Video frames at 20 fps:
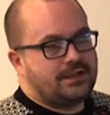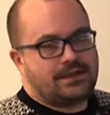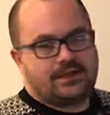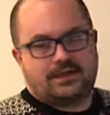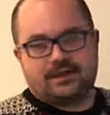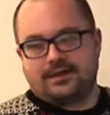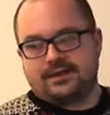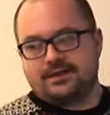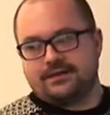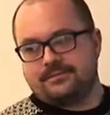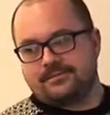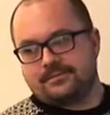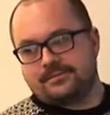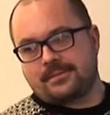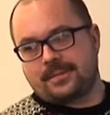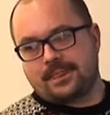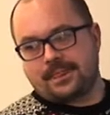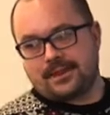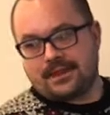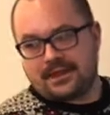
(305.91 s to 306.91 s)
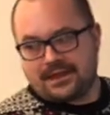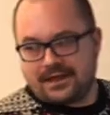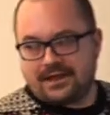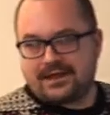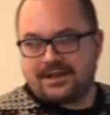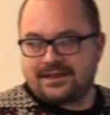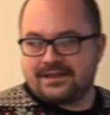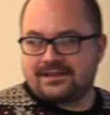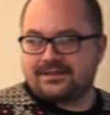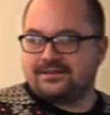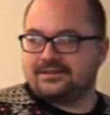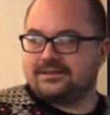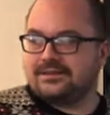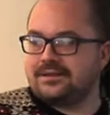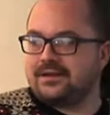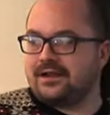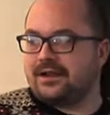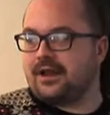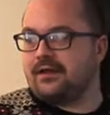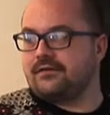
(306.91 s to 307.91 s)
And
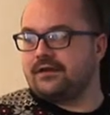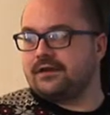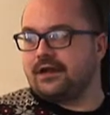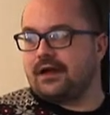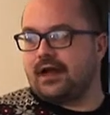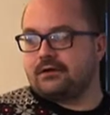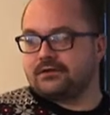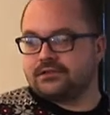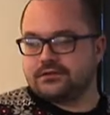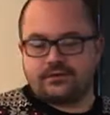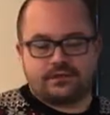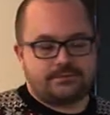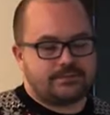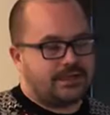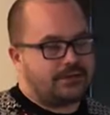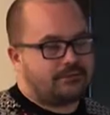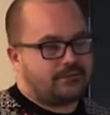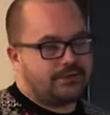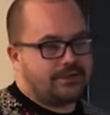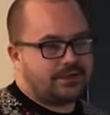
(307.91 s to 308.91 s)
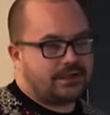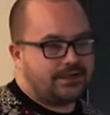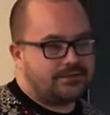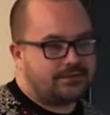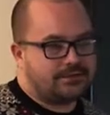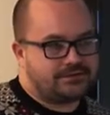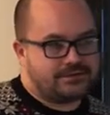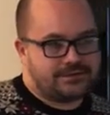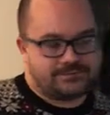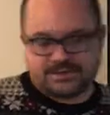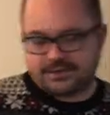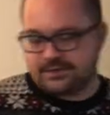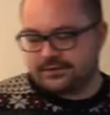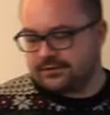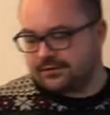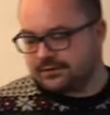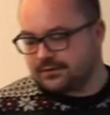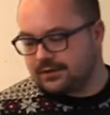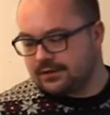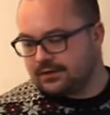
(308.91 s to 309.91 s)
I think I'll show you my work history,
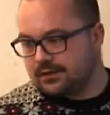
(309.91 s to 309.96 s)
because